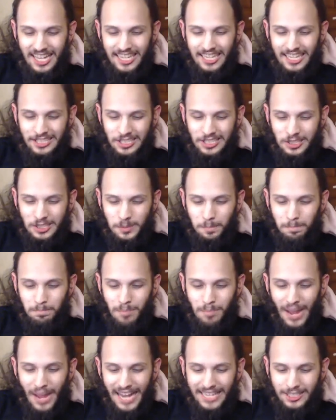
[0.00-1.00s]
because it's
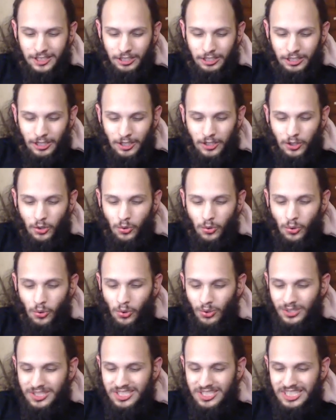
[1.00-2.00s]
back to
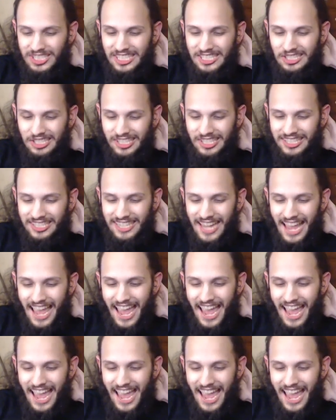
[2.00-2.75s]
ghoul season,